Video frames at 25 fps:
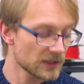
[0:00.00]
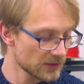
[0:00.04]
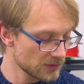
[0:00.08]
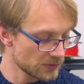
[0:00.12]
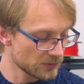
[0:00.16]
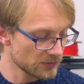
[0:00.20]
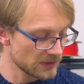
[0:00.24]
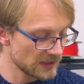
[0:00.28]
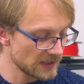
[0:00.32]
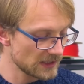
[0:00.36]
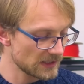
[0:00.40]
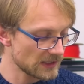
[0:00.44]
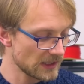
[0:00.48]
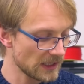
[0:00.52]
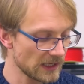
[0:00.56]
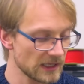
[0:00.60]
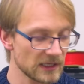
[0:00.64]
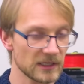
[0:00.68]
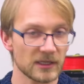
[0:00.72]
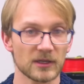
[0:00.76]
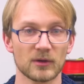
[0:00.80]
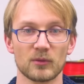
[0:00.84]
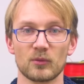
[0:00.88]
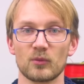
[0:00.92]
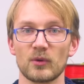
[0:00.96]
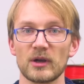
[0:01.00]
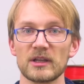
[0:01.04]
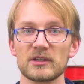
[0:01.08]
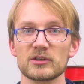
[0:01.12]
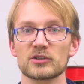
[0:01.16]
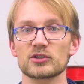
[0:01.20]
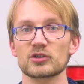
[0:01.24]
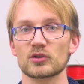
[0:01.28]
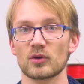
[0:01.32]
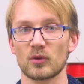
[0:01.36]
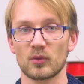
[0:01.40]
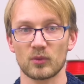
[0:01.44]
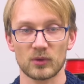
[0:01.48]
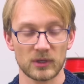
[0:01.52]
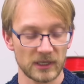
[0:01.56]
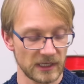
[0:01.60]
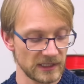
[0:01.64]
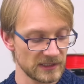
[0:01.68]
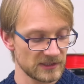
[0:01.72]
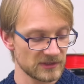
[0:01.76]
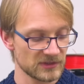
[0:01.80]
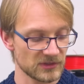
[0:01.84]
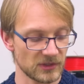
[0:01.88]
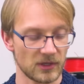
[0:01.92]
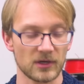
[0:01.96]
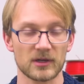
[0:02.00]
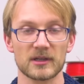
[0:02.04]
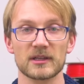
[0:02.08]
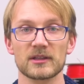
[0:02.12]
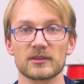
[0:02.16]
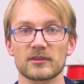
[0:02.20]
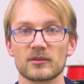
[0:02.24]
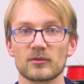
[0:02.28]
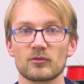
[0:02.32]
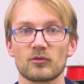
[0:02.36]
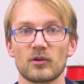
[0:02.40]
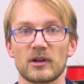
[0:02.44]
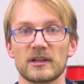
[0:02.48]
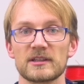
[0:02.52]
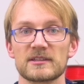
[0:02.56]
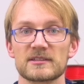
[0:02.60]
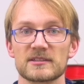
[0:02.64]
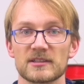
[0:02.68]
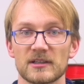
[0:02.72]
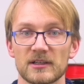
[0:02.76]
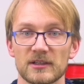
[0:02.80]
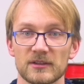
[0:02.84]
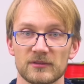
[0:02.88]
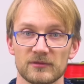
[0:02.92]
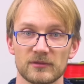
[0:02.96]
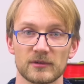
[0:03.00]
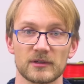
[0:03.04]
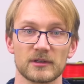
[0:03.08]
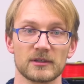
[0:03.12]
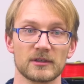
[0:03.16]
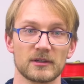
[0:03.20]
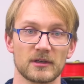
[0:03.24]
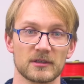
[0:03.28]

You'll need a wrench or a socket the right size for your